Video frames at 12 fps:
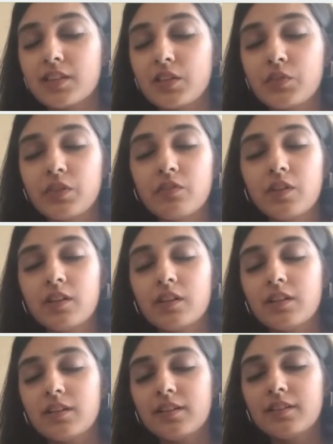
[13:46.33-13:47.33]
that we
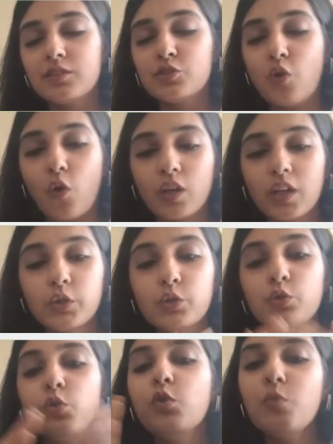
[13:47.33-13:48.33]
were stocking
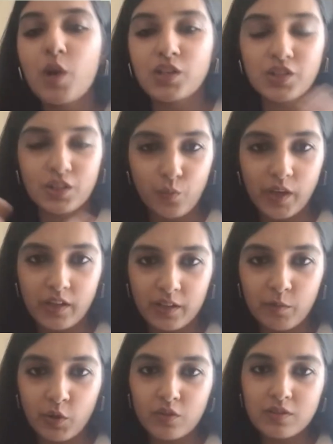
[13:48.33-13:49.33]
too much inventory,
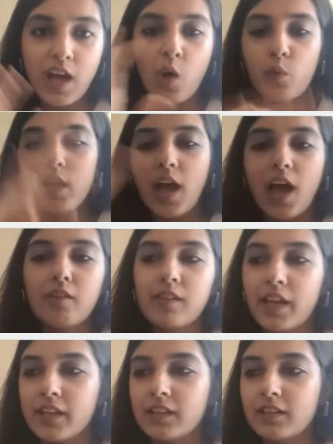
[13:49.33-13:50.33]
because now we have
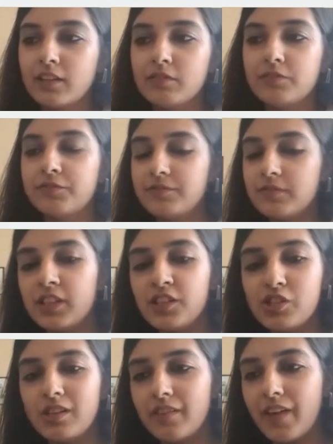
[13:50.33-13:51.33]
like
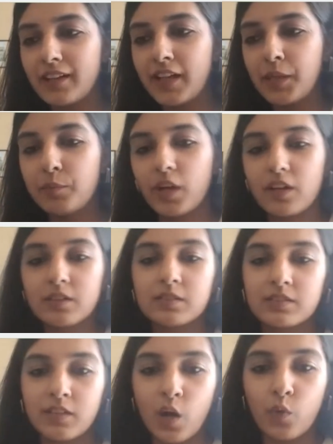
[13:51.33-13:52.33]
initially we had 10
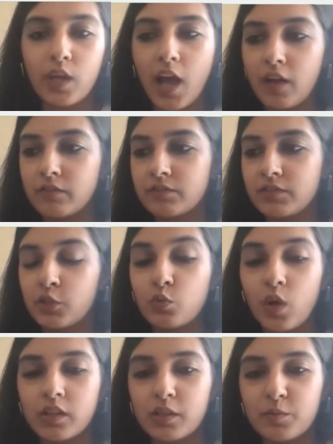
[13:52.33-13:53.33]
products. Now we have, say,
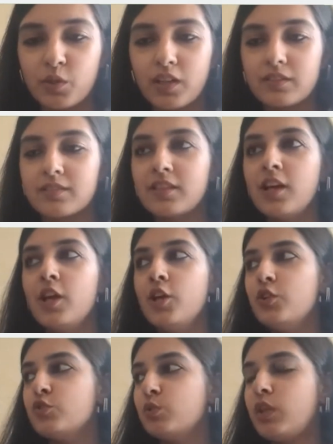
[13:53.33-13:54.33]
200 products.
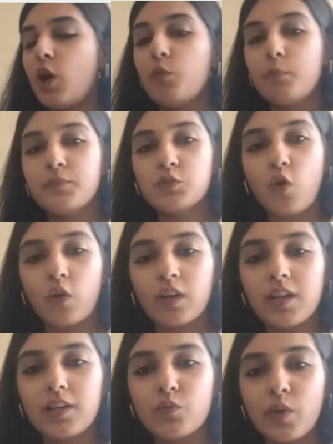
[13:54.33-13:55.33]
So now
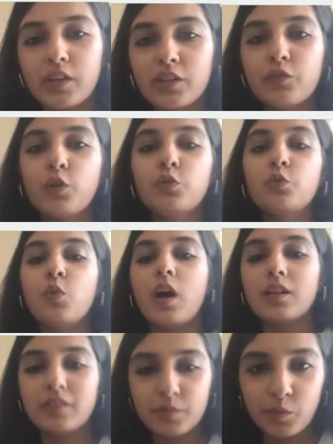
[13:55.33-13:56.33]
stocking inventory for
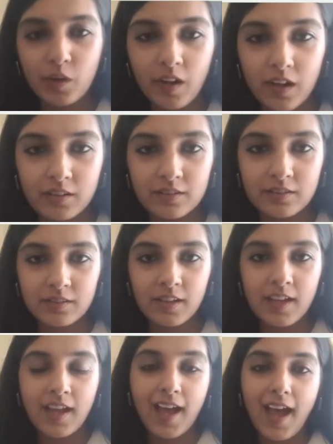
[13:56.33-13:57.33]
200 products,
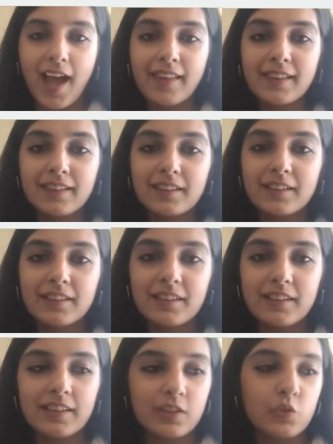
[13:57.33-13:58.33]
and
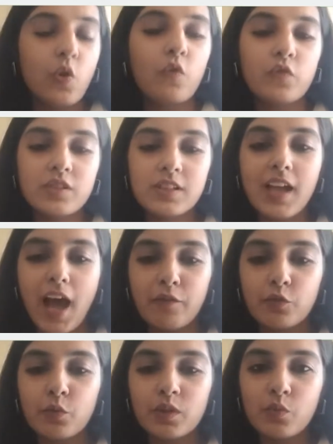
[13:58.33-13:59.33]
you obviously have
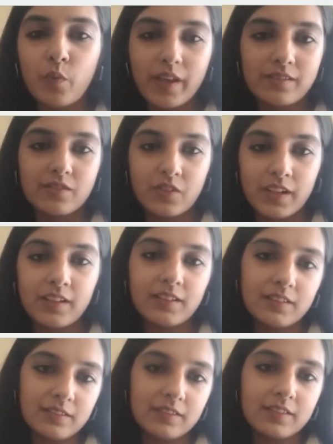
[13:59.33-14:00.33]
to invest, right,
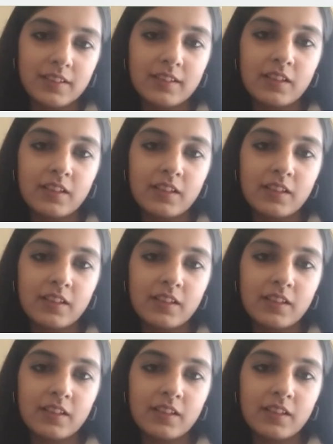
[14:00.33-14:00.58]
in the